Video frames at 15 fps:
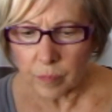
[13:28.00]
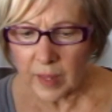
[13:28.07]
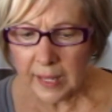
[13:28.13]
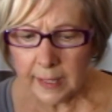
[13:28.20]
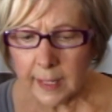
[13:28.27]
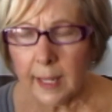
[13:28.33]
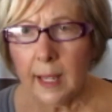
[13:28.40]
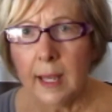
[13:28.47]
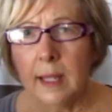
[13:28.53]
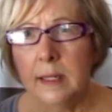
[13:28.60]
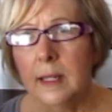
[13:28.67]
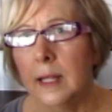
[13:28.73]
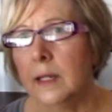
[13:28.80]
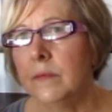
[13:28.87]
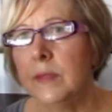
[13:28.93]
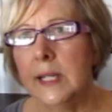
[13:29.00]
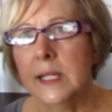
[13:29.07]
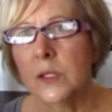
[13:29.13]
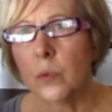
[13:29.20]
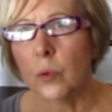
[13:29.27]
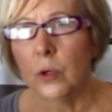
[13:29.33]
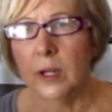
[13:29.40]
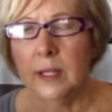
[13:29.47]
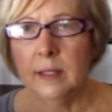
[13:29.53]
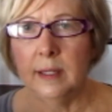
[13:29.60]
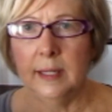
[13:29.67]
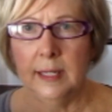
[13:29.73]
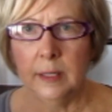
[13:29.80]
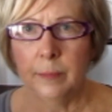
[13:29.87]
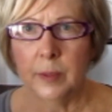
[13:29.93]
And again, none of these were in
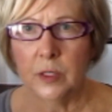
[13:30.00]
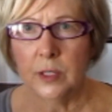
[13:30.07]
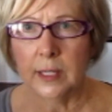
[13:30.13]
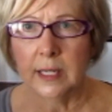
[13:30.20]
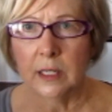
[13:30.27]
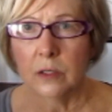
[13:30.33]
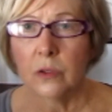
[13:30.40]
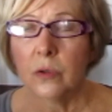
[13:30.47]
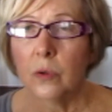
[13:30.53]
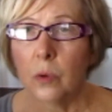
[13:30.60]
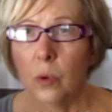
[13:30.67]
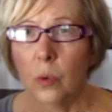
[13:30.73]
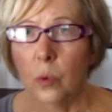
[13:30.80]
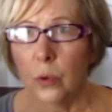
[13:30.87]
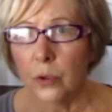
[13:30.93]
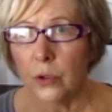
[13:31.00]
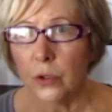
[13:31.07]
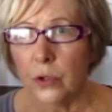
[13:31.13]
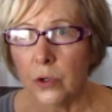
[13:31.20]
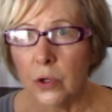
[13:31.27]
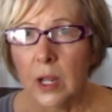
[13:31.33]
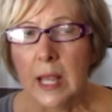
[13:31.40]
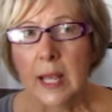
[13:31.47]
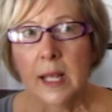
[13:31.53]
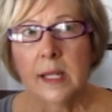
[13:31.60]
any particular order.